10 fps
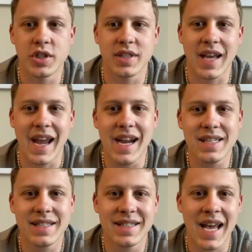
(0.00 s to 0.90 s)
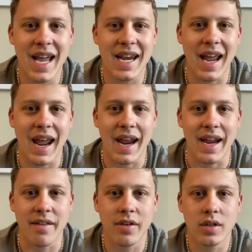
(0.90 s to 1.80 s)
is ace
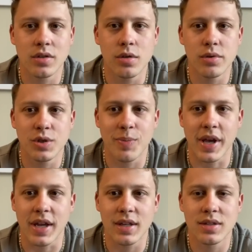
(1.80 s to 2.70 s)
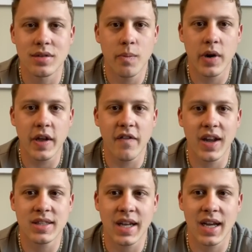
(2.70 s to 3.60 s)
10-8, two spades. Pretty
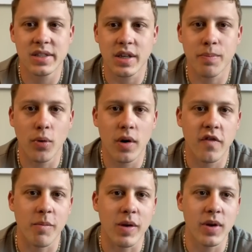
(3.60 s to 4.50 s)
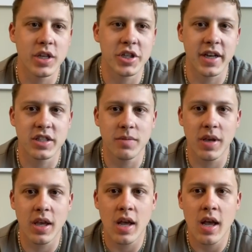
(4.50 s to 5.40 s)
fantastic board for me. When he checks to
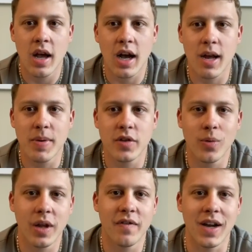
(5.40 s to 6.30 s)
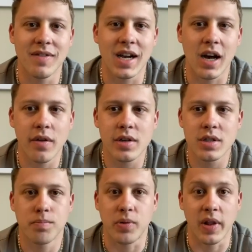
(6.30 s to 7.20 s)
me, I bet
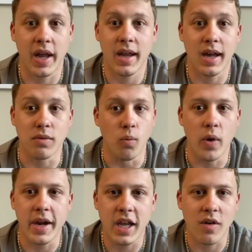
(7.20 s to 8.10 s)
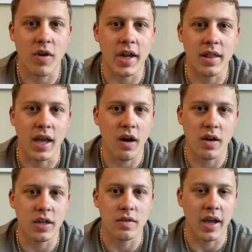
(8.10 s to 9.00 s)
$25, planning on winning it right there
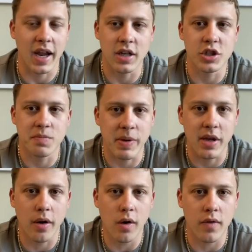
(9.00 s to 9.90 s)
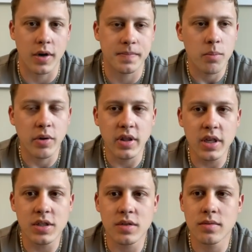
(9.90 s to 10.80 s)
and the hand just being over. But
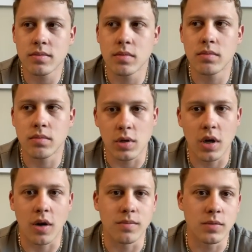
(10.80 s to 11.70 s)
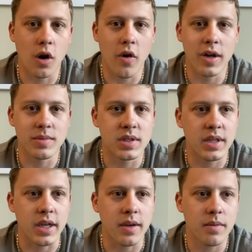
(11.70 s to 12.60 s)
this,
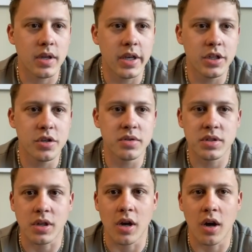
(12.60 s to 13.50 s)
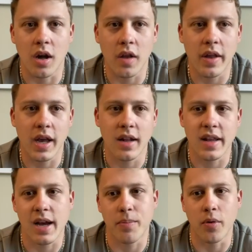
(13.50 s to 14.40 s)
OMC, he chooses to call, and at
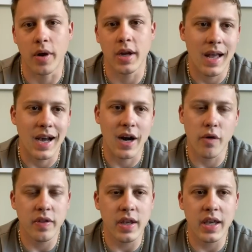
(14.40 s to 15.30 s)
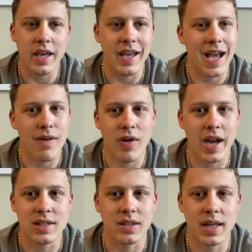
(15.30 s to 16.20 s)
that point, I don't think he ever
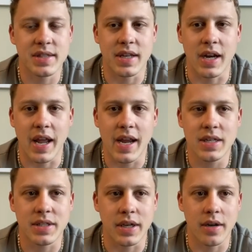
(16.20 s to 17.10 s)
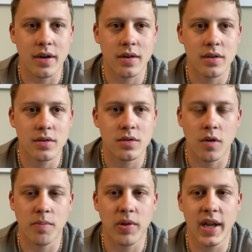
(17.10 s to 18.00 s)
has less than an ace here.
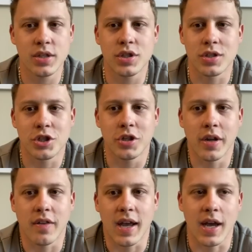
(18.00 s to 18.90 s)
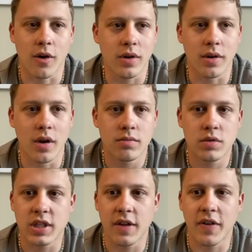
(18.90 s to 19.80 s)
So plan is just shut down and
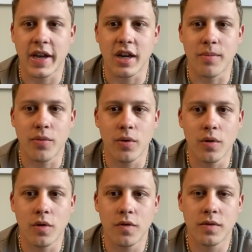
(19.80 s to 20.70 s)
see if I can improve.